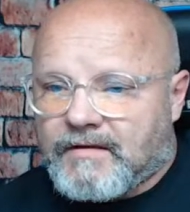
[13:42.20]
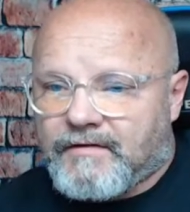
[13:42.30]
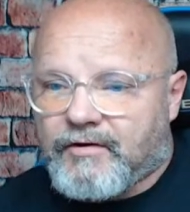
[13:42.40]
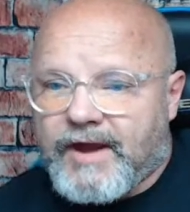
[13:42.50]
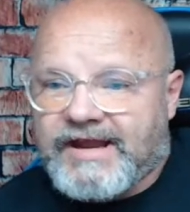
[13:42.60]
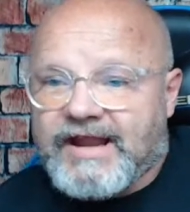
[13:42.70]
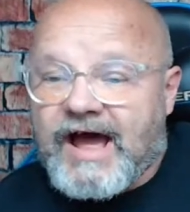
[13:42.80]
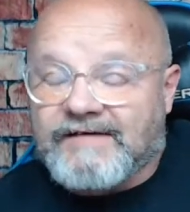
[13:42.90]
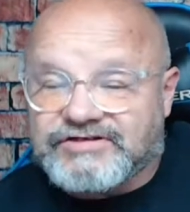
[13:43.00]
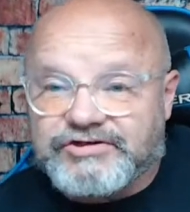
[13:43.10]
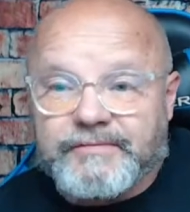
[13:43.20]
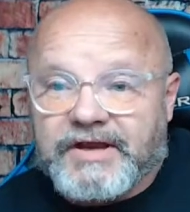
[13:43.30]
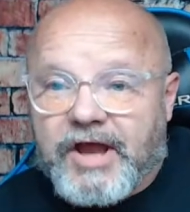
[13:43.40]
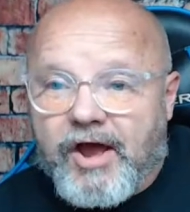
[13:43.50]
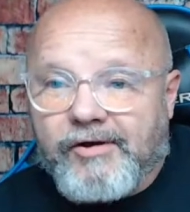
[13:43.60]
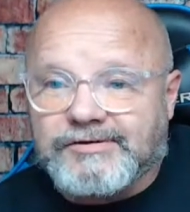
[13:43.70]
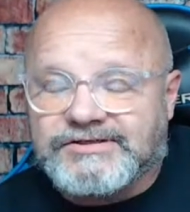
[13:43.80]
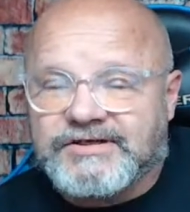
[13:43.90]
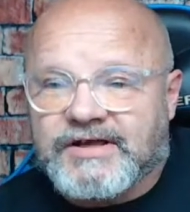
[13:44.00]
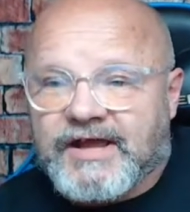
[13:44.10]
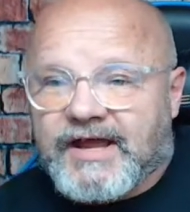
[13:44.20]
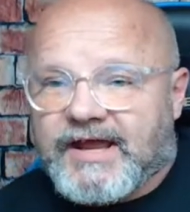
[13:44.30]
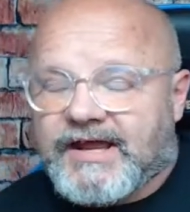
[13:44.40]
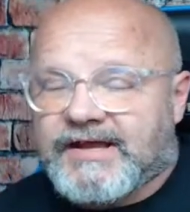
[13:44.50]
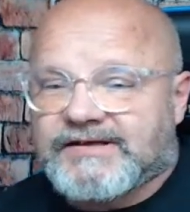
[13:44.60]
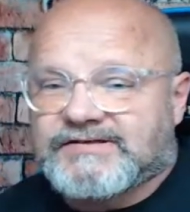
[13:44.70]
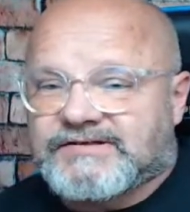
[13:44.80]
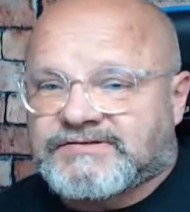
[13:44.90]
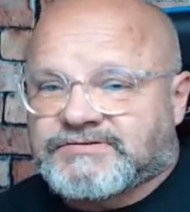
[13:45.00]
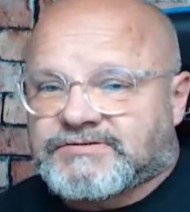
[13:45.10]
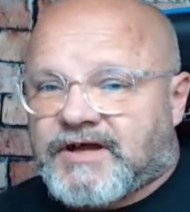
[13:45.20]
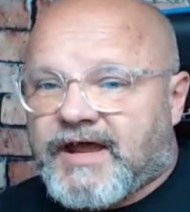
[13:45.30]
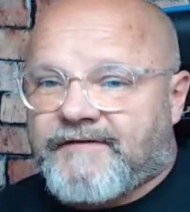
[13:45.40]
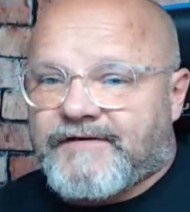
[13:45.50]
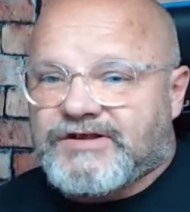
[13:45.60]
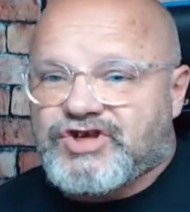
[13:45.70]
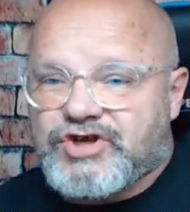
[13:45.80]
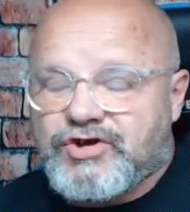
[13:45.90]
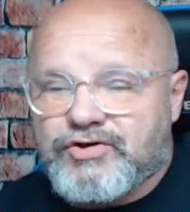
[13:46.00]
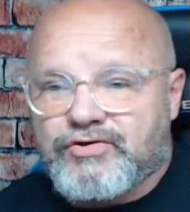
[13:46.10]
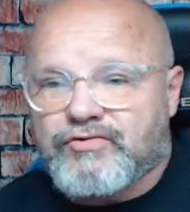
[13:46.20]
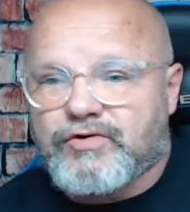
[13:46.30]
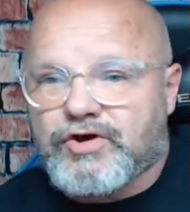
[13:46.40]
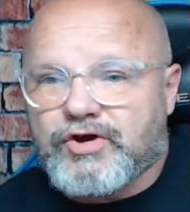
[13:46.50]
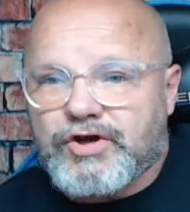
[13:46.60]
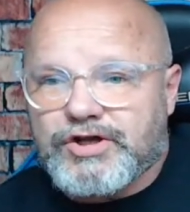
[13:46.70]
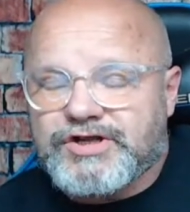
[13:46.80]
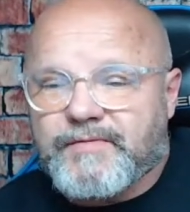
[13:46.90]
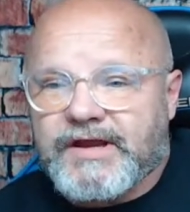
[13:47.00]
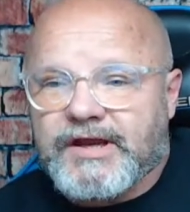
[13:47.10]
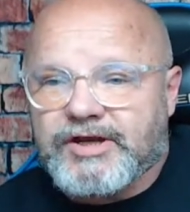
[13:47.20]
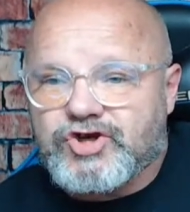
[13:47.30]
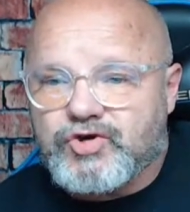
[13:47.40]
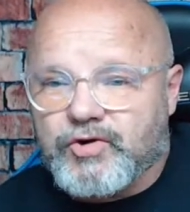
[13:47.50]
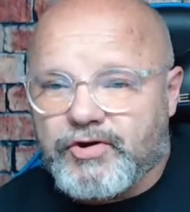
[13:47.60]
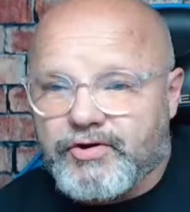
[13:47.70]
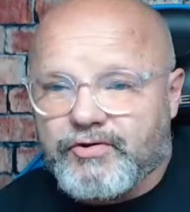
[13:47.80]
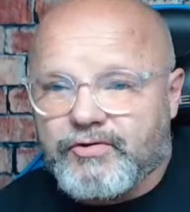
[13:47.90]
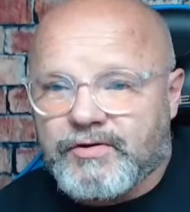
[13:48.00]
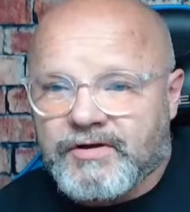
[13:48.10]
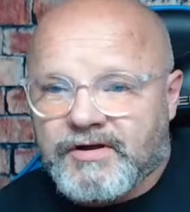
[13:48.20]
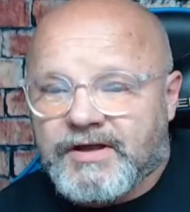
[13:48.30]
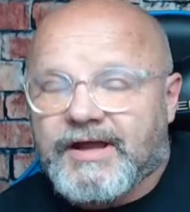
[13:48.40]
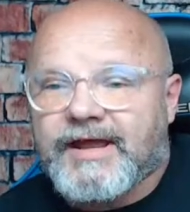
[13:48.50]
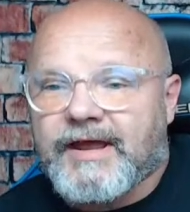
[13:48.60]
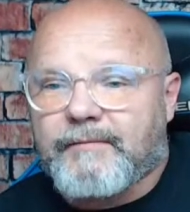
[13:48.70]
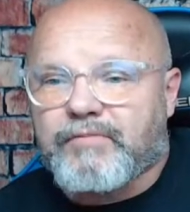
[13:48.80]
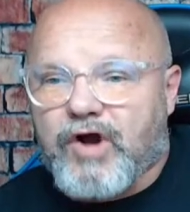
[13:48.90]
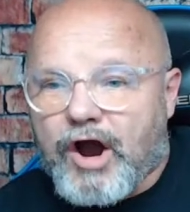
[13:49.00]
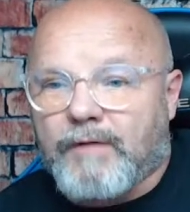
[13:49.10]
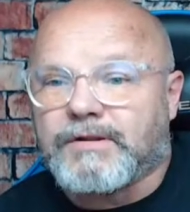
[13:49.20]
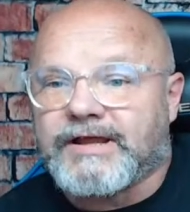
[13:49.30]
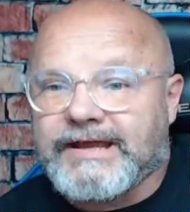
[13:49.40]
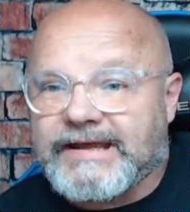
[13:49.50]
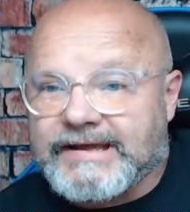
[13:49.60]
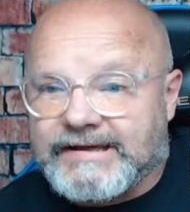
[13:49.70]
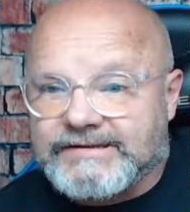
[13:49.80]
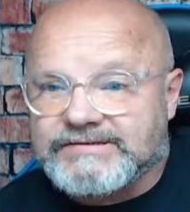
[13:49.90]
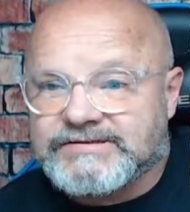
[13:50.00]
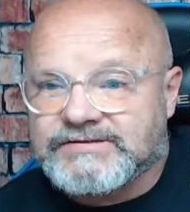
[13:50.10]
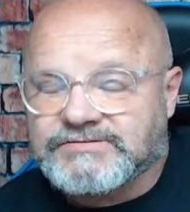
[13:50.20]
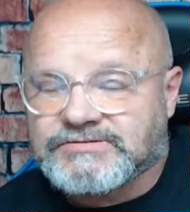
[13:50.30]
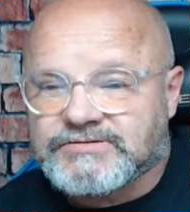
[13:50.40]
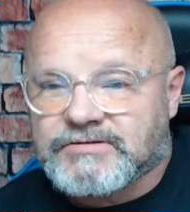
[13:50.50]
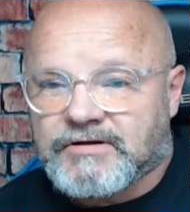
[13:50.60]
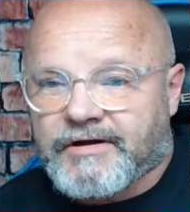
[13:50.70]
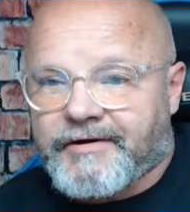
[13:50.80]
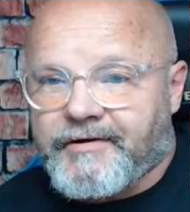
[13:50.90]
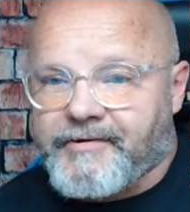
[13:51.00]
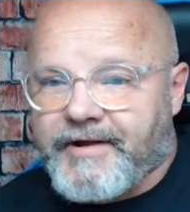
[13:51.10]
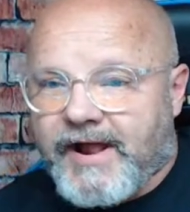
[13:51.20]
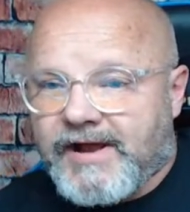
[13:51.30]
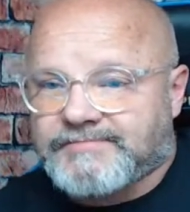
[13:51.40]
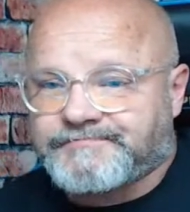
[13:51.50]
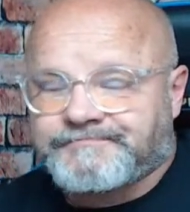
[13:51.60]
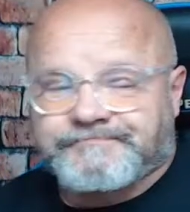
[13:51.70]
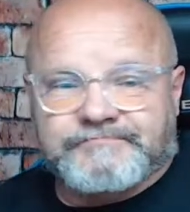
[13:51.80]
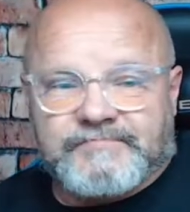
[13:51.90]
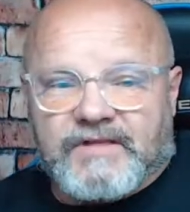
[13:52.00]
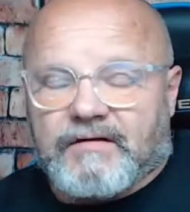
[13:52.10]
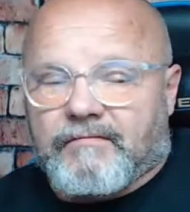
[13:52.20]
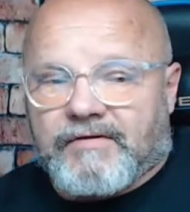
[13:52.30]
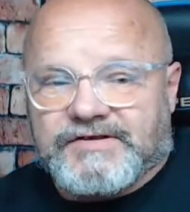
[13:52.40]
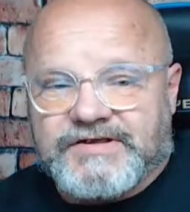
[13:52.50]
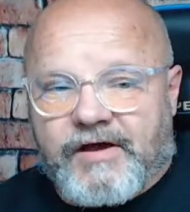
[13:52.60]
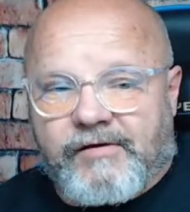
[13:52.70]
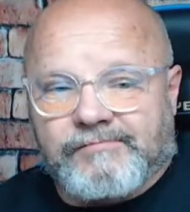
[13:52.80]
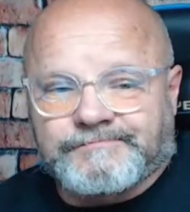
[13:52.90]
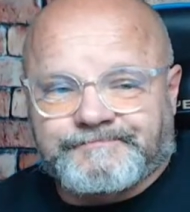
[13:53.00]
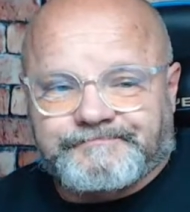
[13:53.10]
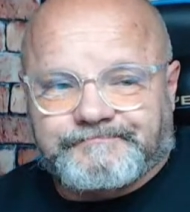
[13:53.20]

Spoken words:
the great live streaming hoax, is if it's too good to be true, it probably is. Okay, so